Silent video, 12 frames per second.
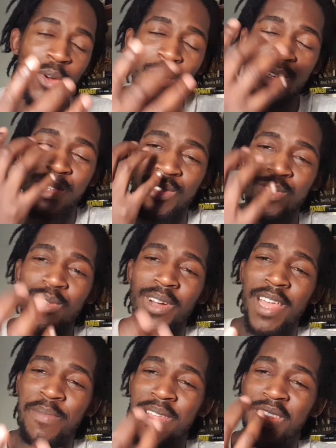We saw
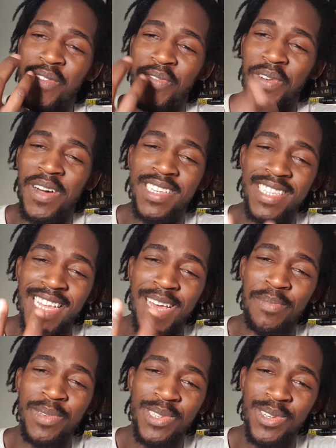him in the first
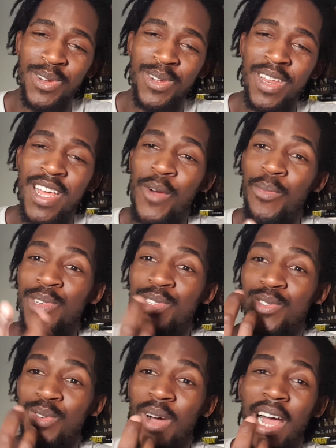episode. We
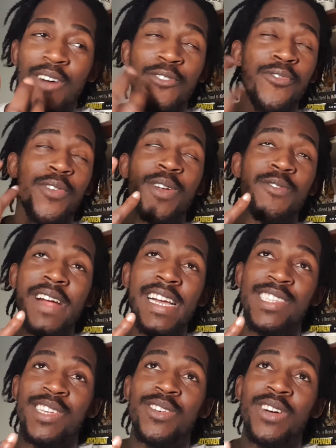saw how
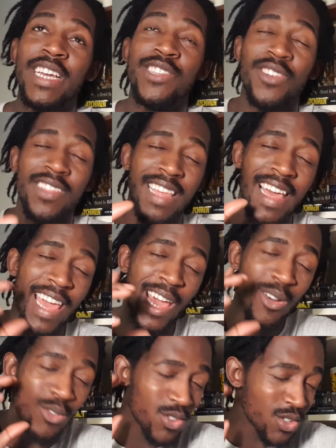fodderized he got. He took the
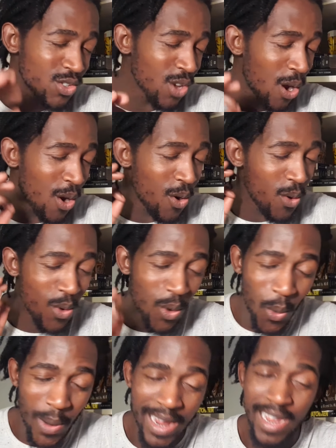L so
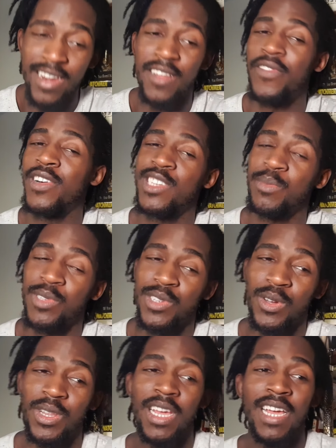quick in the first
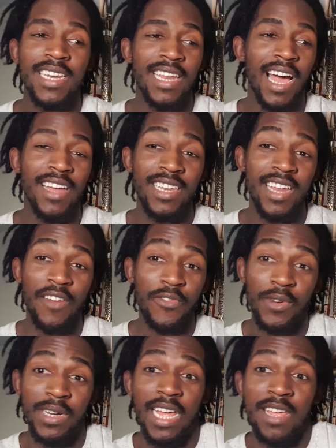episode that I
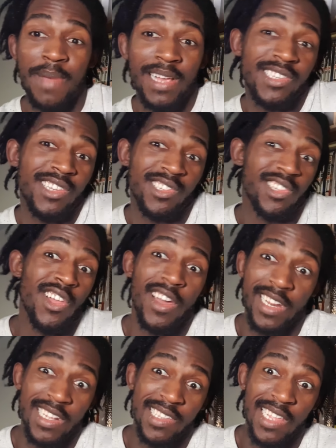thought that he basically just
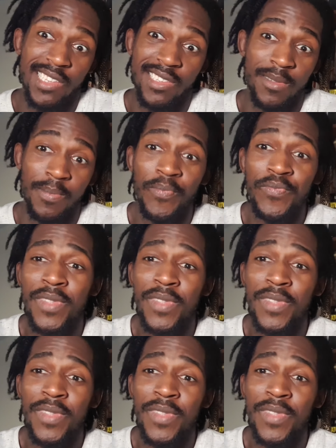learned his lesson.